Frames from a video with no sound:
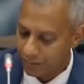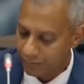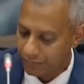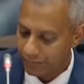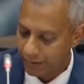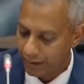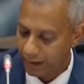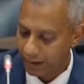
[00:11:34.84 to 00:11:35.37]
of
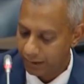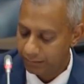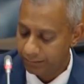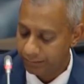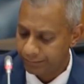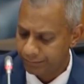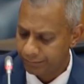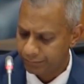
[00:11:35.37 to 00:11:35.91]

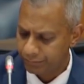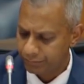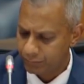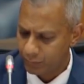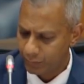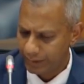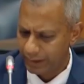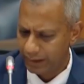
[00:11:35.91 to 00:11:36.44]

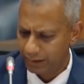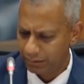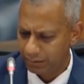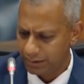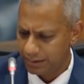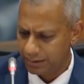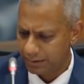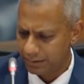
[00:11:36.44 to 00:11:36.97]
whether it
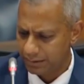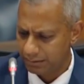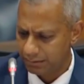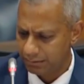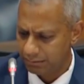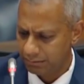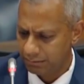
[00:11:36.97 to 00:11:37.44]
was